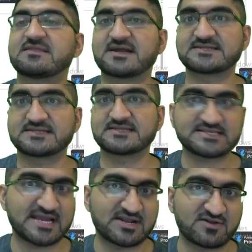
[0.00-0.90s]
that
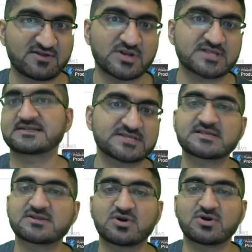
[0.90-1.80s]
this kind of
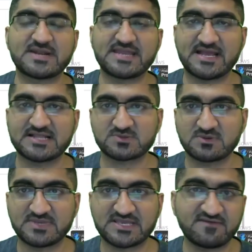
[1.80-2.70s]
bonuses nobody else
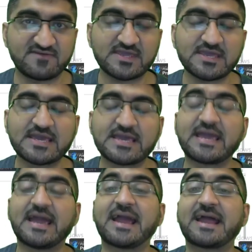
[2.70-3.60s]
will be giving,
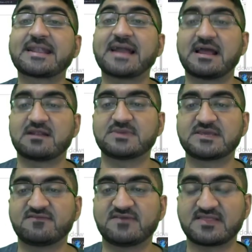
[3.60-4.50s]
and I'll
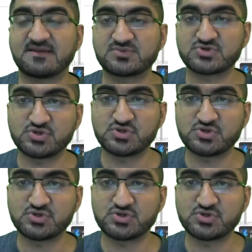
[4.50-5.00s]
be giving them